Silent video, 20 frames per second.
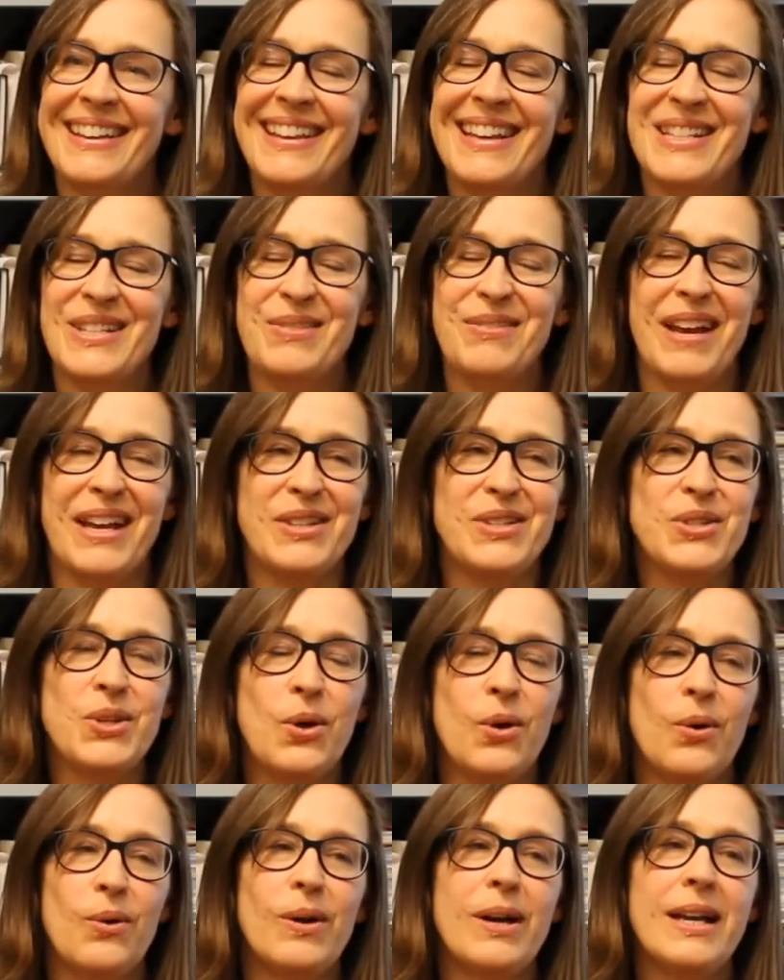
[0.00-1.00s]
That's right.
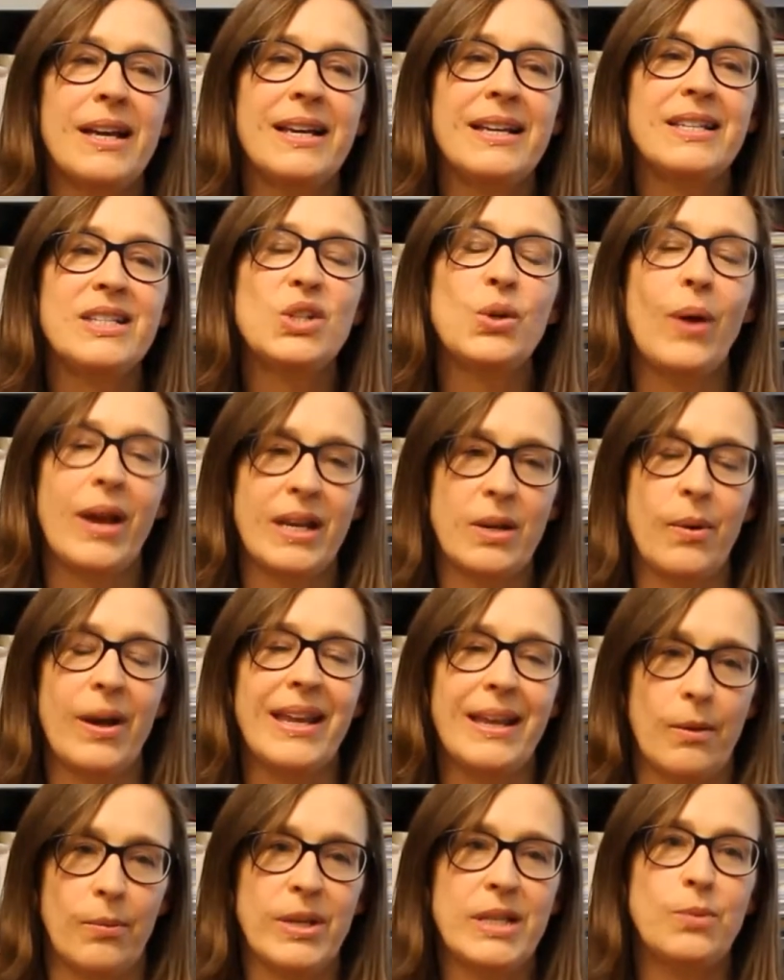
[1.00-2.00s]
So anyway,
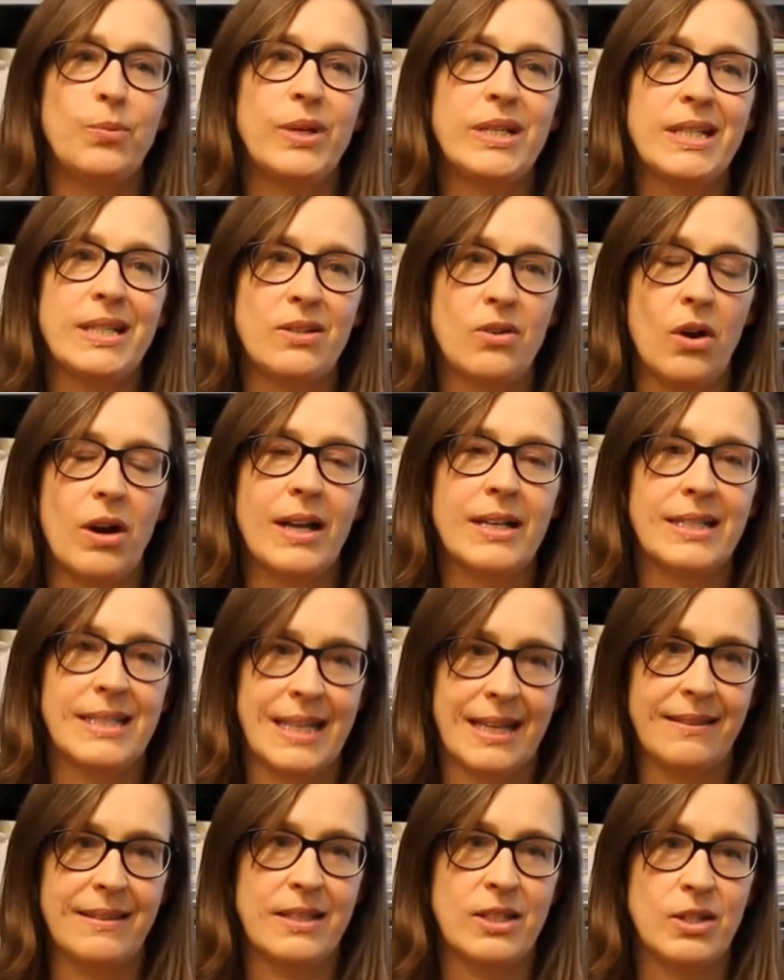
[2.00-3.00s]
yeah, we did not
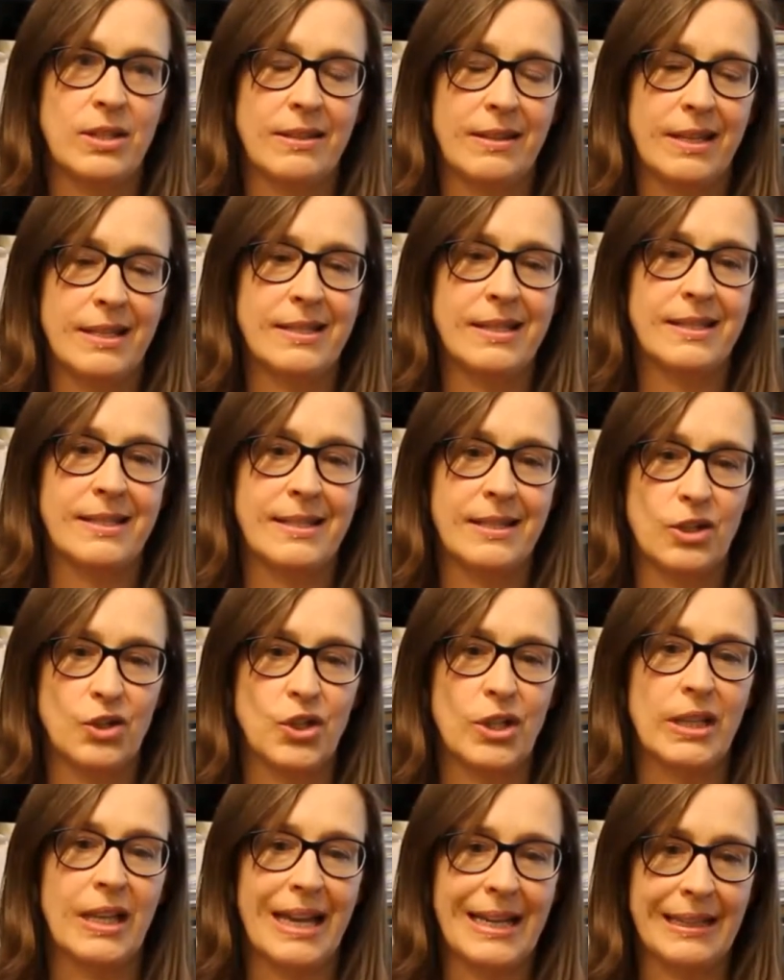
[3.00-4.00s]
take this
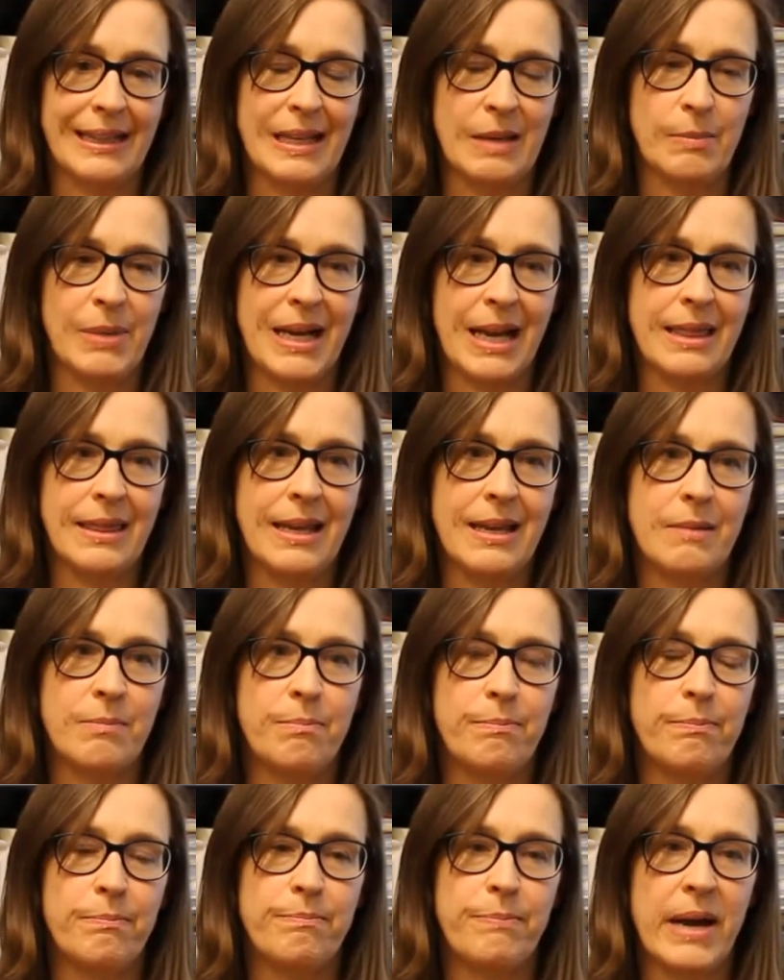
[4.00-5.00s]
decision lightly, but I think
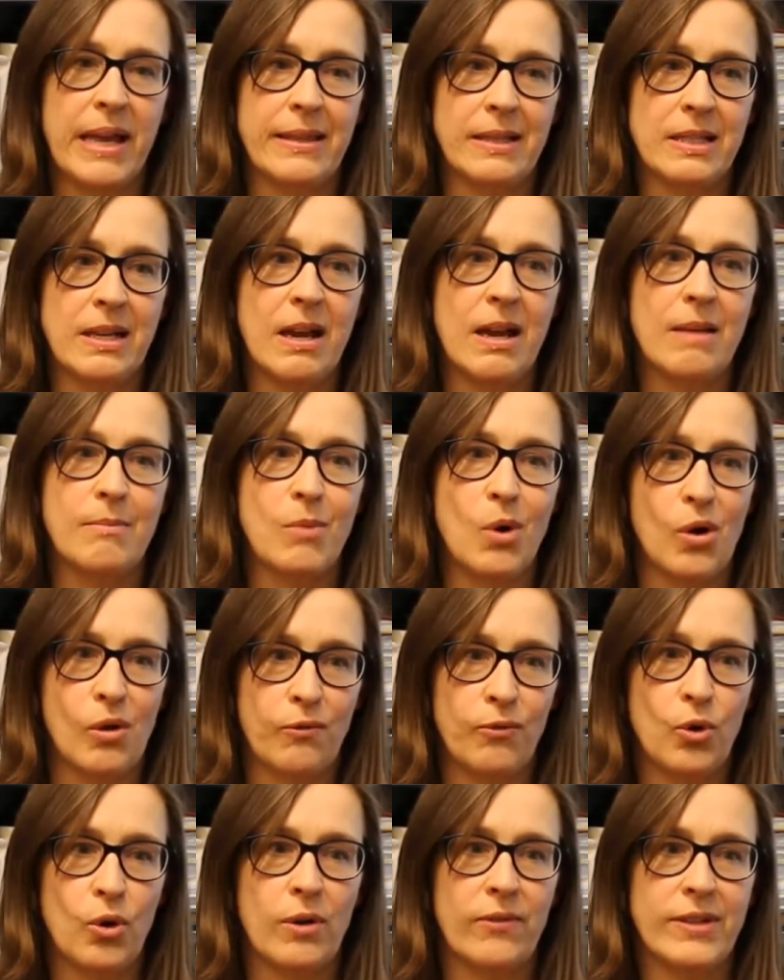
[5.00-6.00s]
by the time
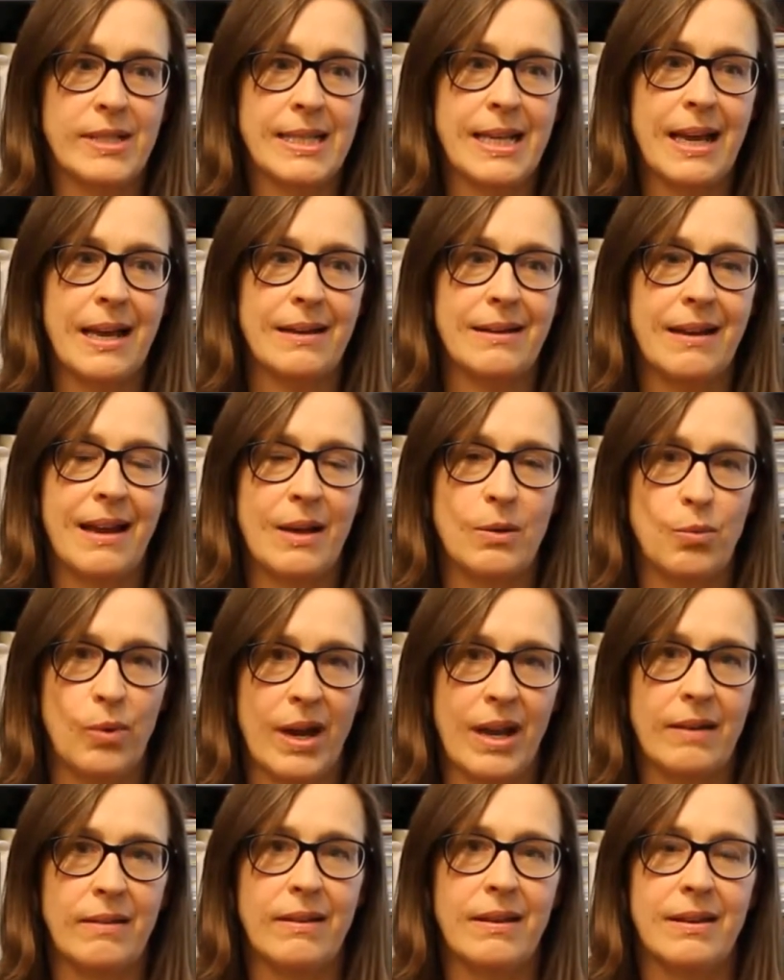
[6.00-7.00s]
all four of us had
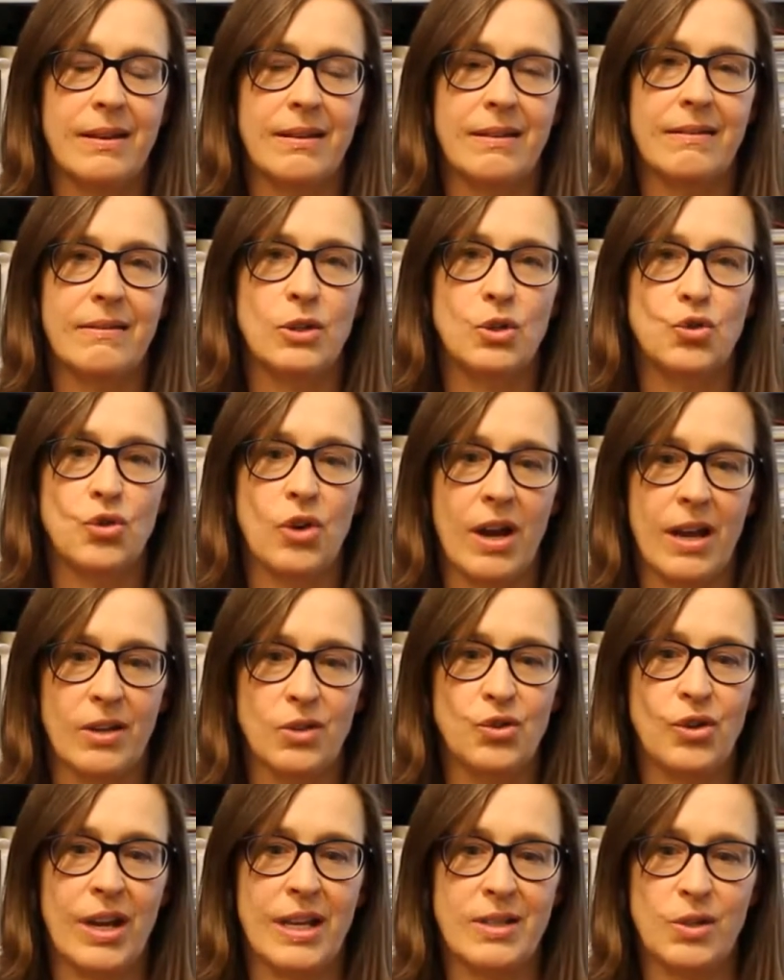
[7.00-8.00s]
read the
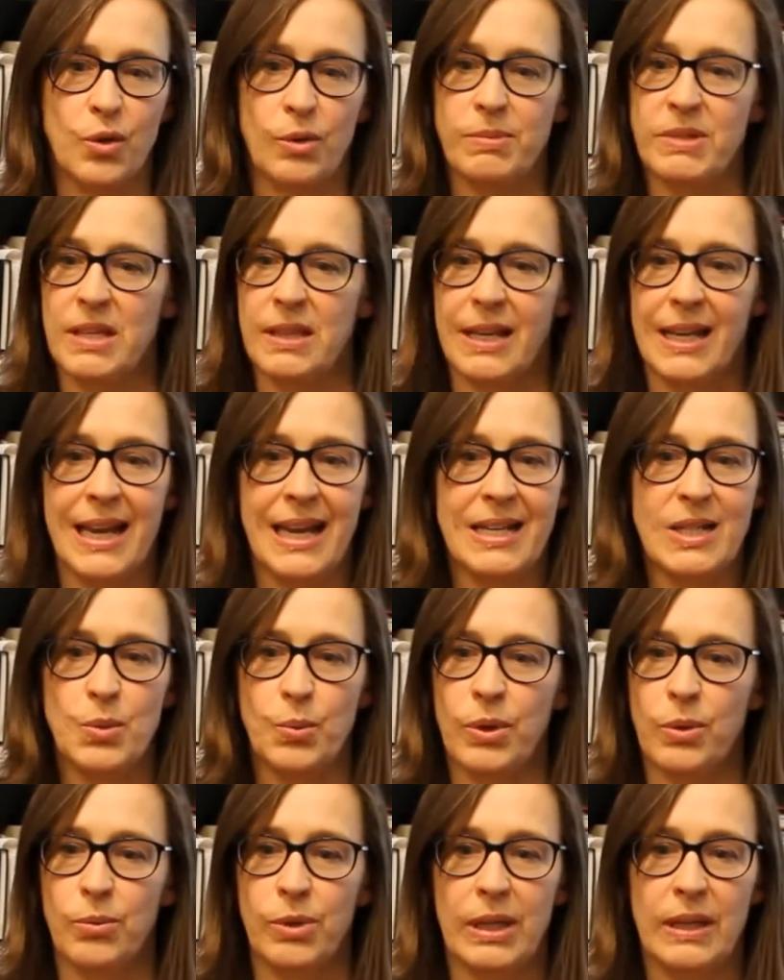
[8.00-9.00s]
trial transcript in the case,
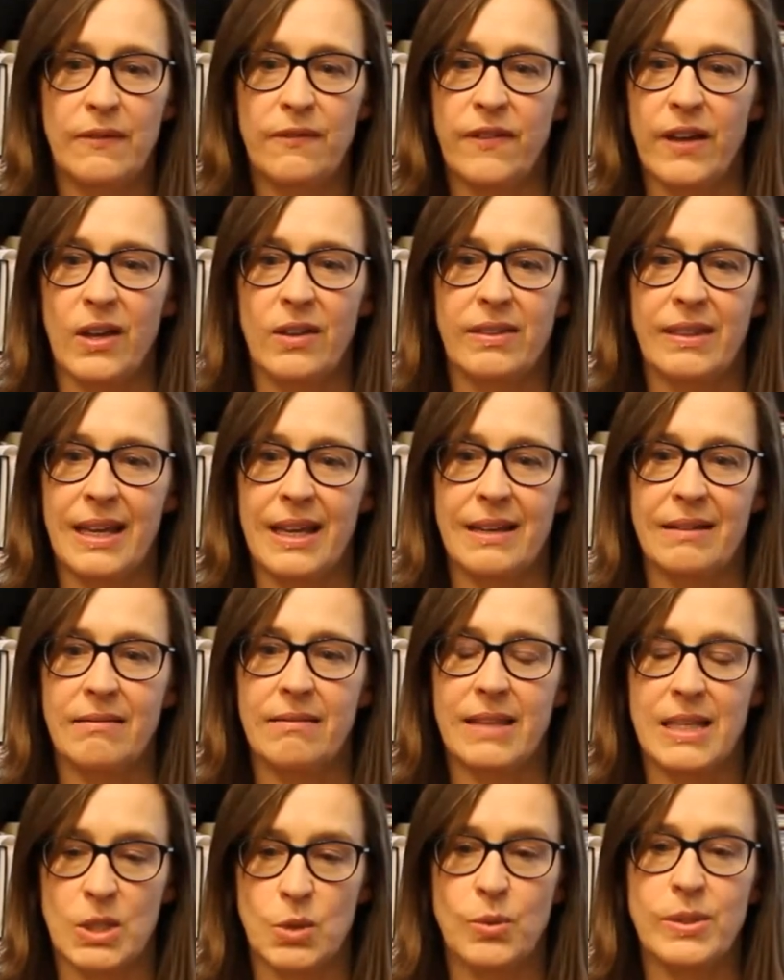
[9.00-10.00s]
we really felt
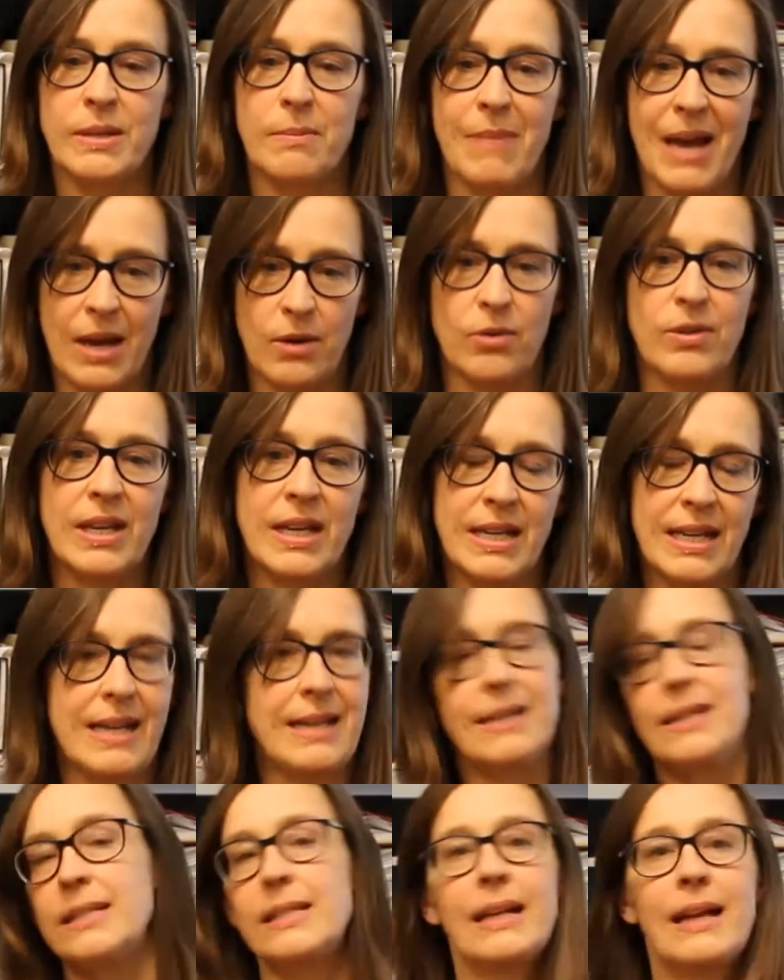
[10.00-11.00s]
that this was a matter that
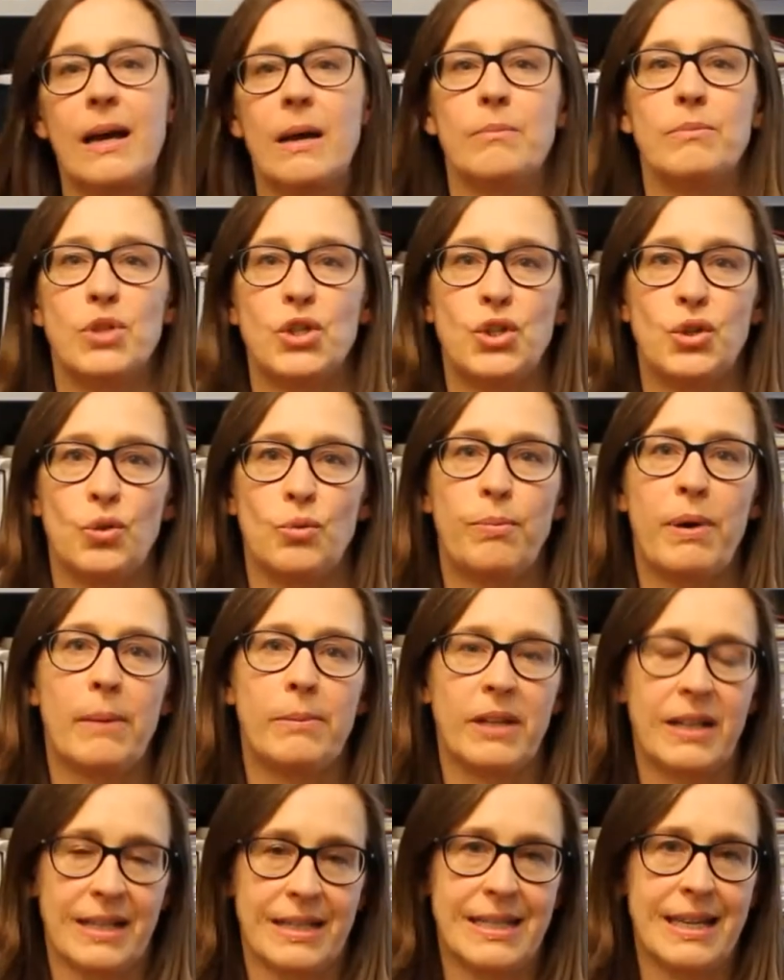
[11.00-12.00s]
needed to come to
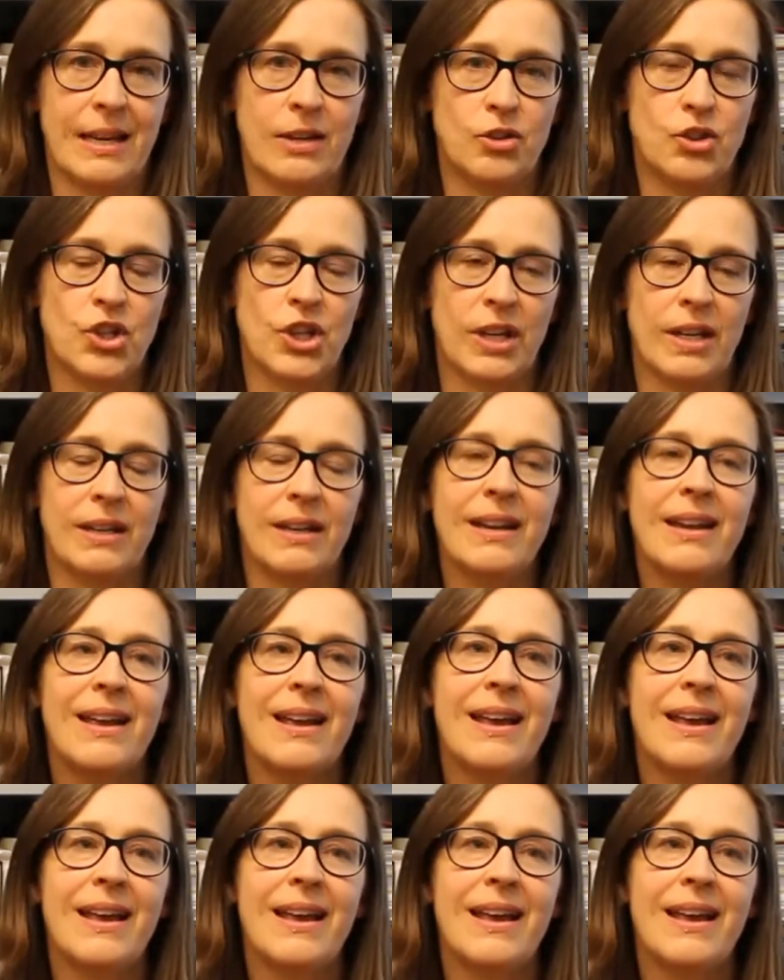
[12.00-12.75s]
public attention.